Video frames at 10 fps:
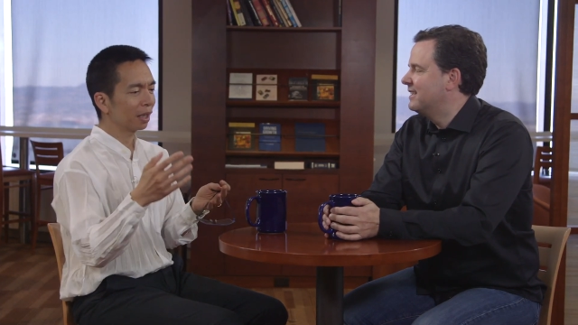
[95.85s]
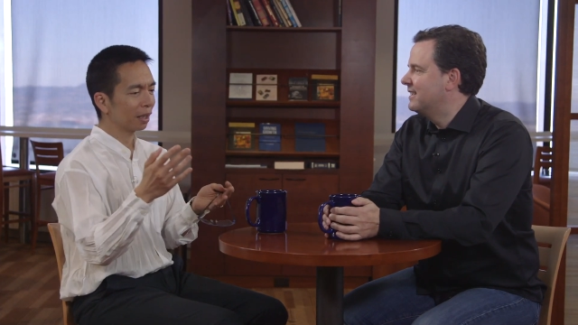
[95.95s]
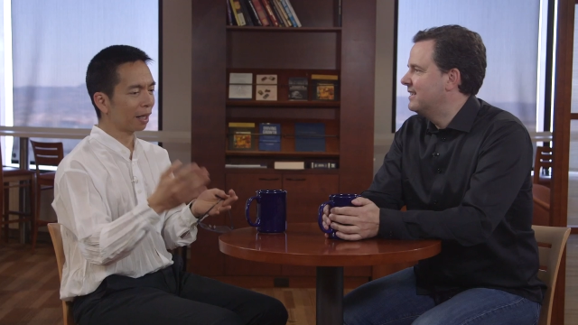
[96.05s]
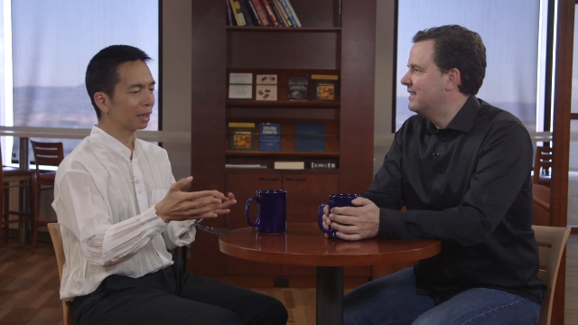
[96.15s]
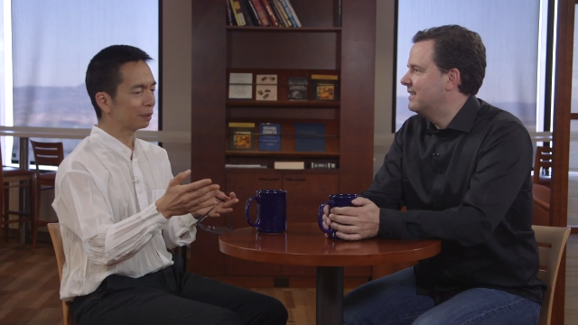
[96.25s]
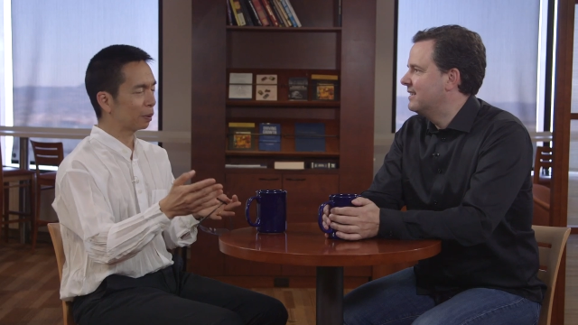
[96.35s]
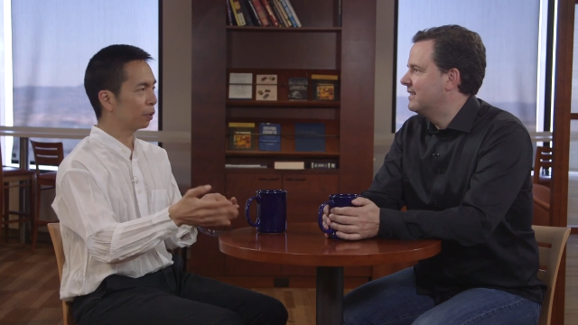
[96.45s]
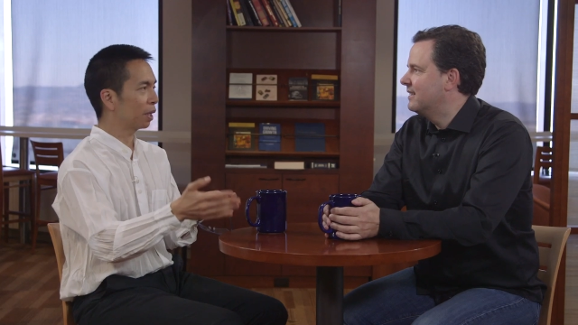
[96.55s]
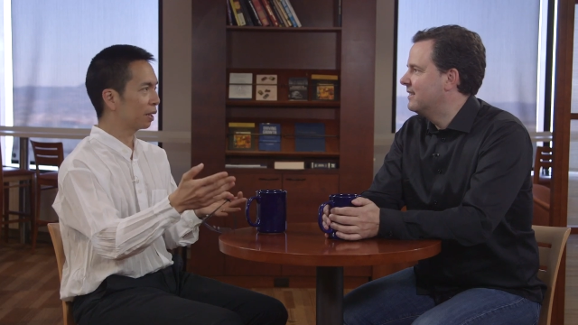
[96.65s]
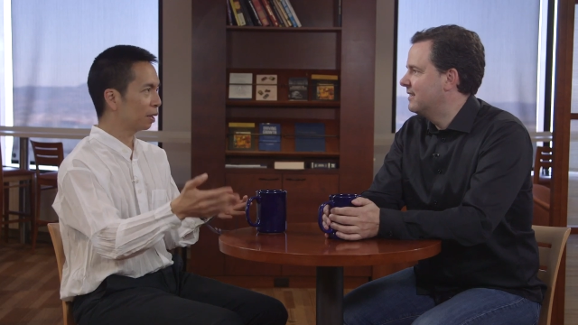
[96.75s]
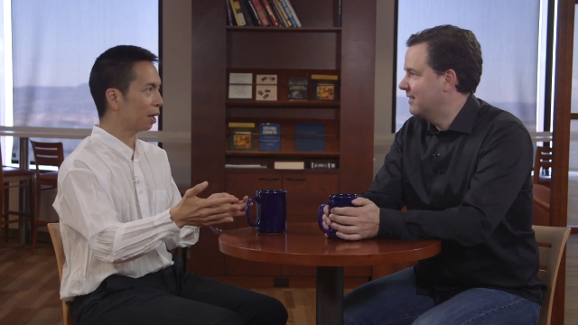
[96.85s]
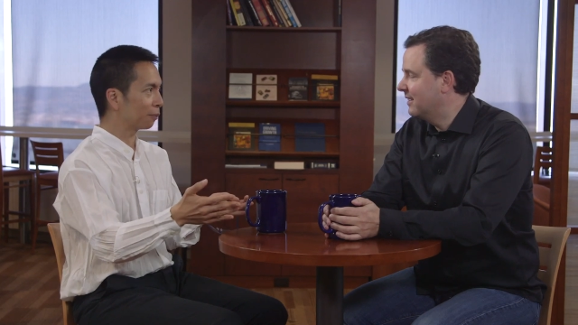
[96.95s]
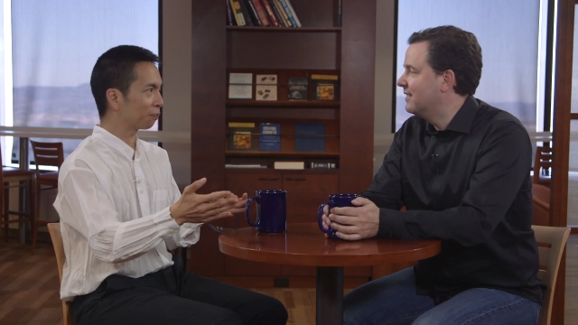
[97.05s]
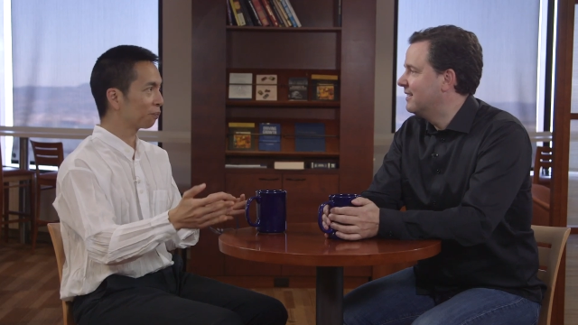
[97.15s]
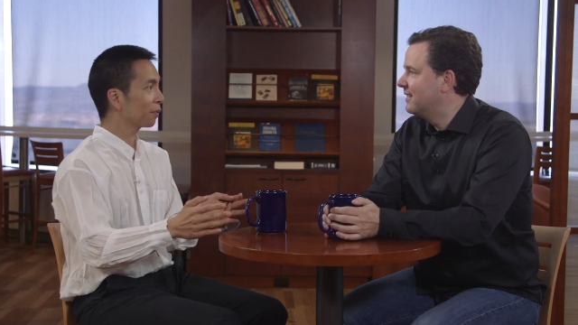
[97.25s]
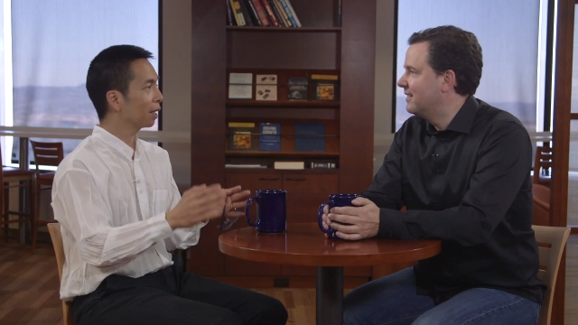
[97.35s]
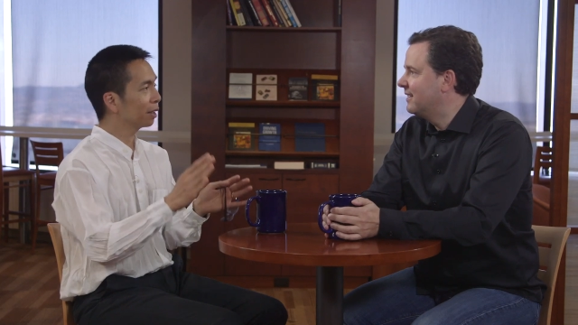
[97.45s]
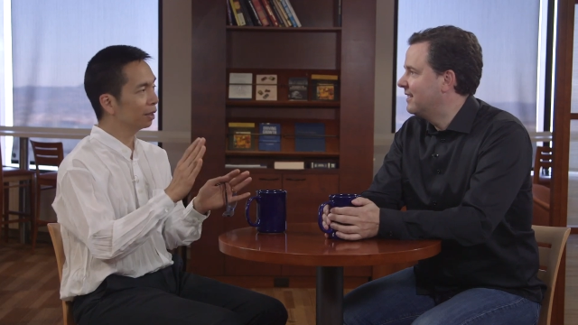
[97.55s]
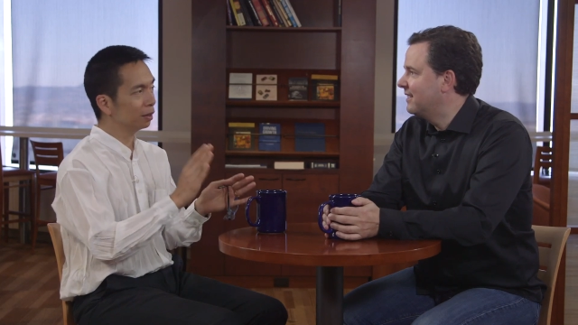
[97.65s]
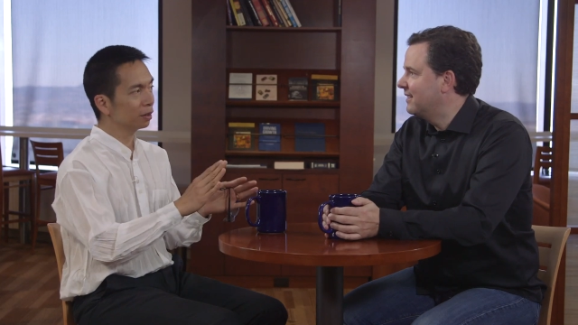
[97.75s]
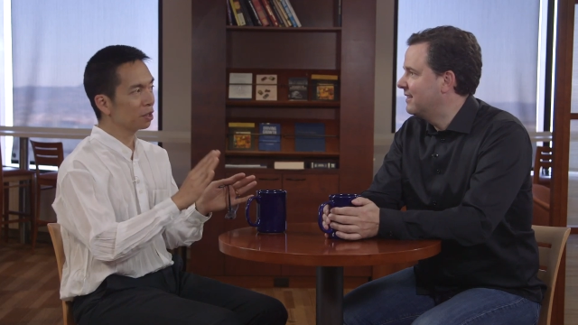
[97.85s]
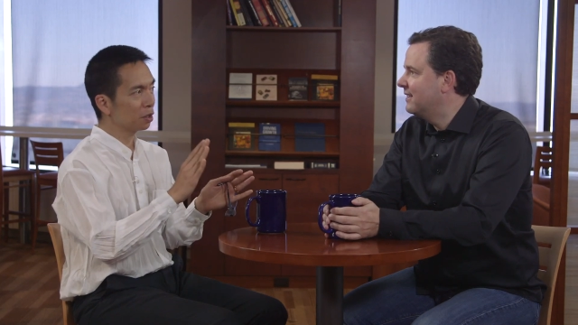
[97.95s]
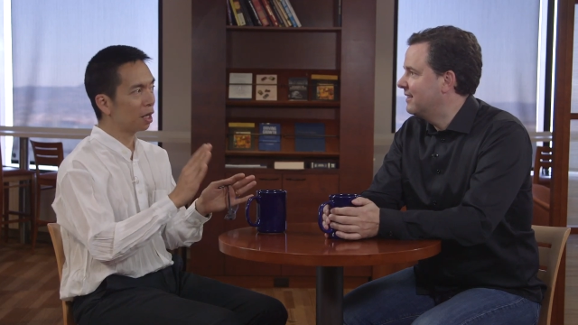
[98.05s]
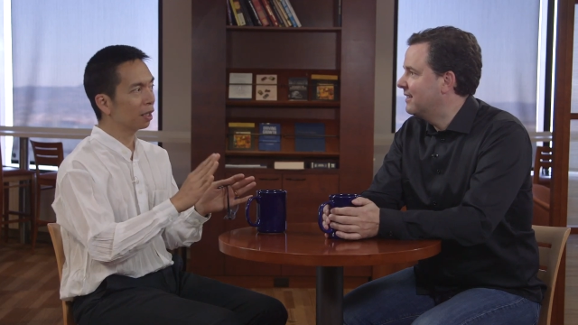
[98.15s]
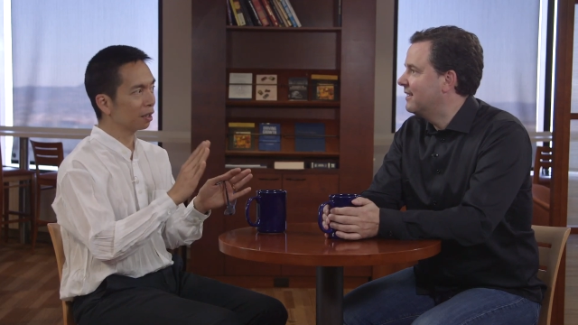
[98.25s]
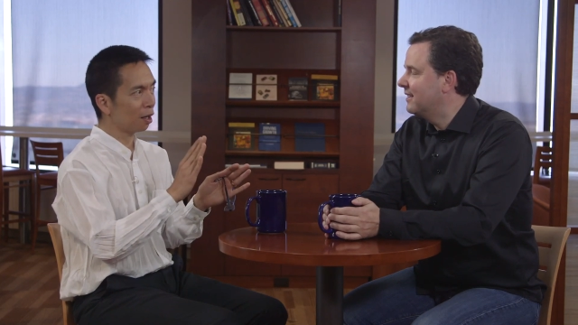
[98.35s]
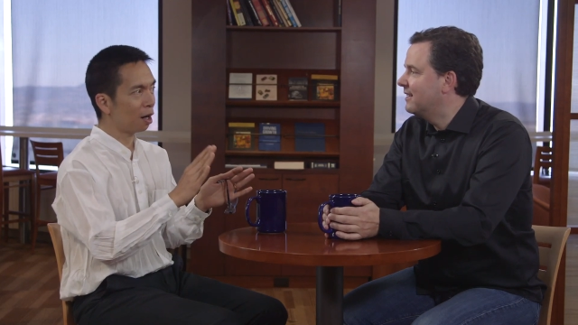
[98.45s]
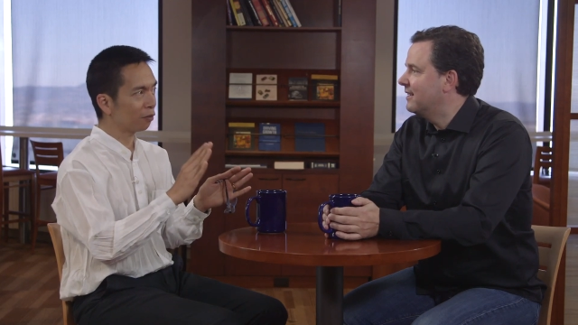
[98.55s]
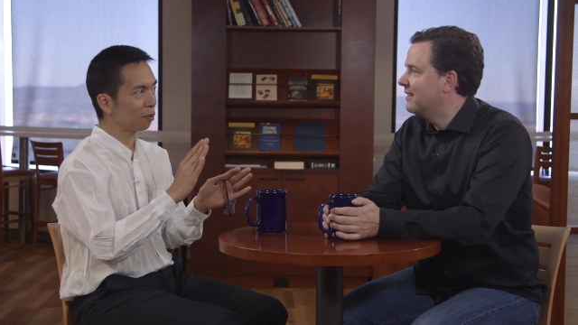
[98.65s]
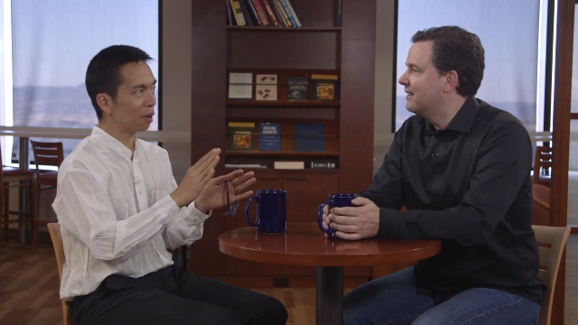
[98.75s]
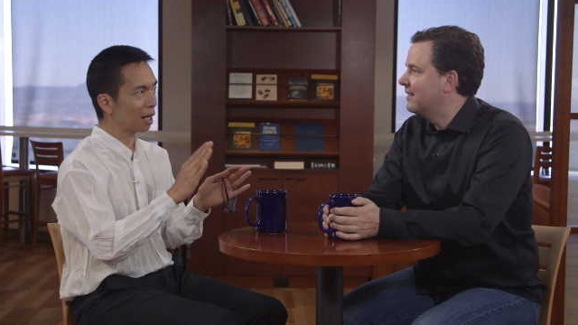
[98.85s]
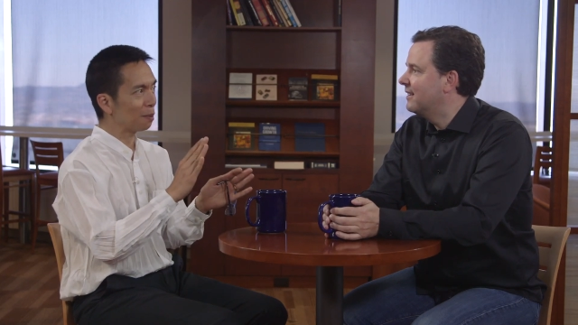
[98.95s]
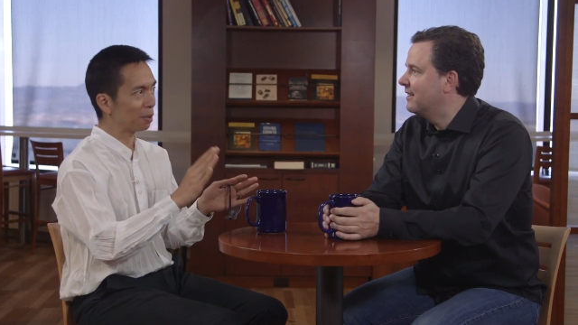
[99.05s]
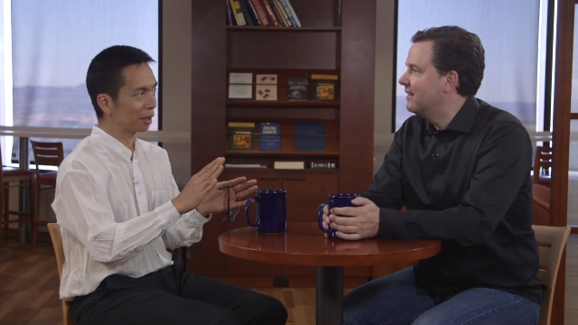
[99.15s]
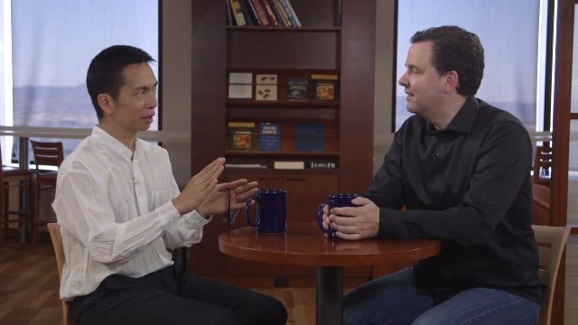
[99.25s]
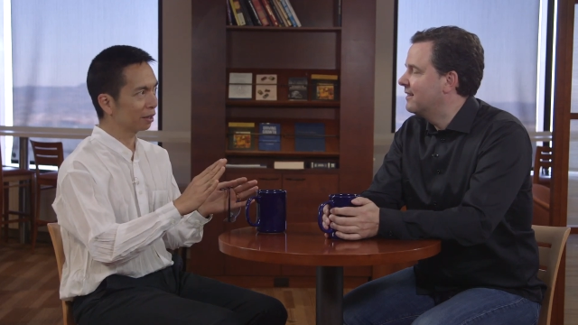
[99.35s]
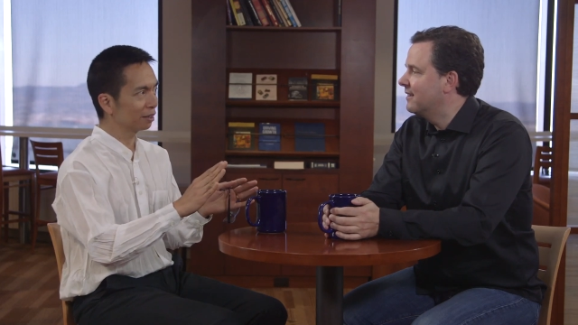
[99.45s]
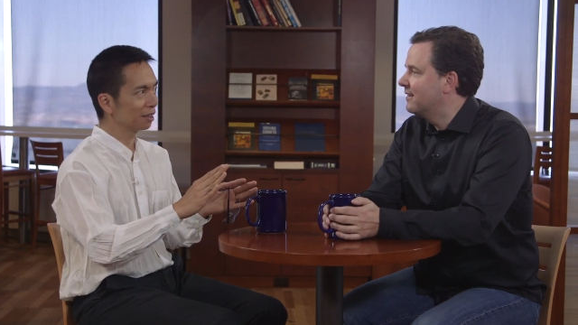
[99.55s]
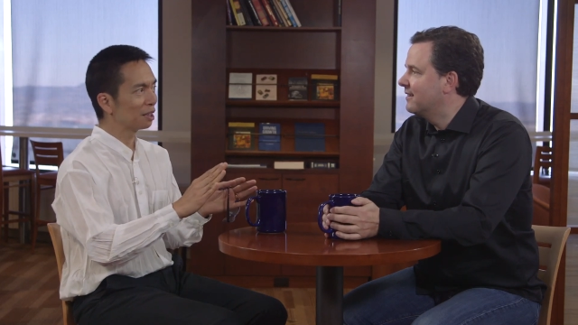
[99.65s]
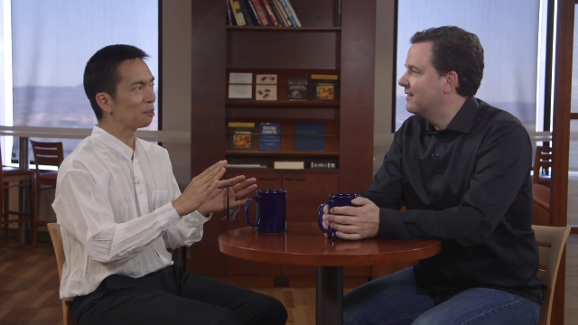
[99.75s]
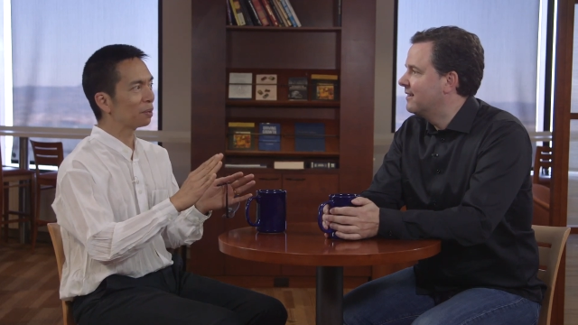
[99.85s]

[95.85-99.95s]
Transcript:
Speaker 1: And he asked me what I thought. I usually do not offer my opinion